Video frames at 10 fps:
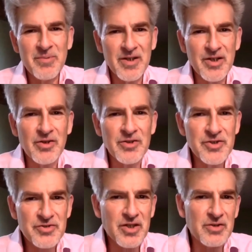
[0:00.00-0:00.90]

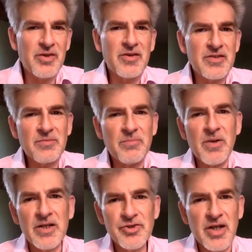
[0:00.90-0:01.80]
construct within the
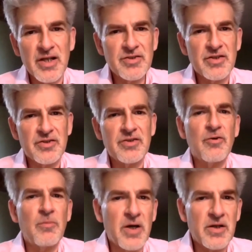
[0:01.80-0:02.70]
supply chain, such that
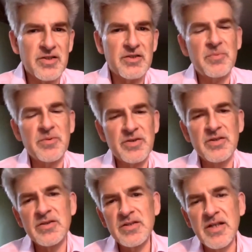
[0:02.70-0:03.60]
all participants
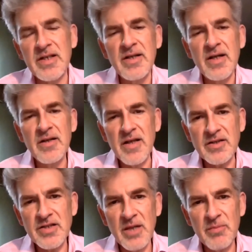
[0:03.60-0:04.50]
can see.
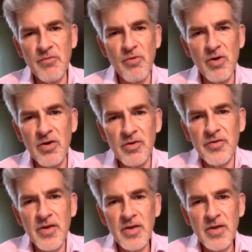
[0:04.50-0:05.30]
That type of world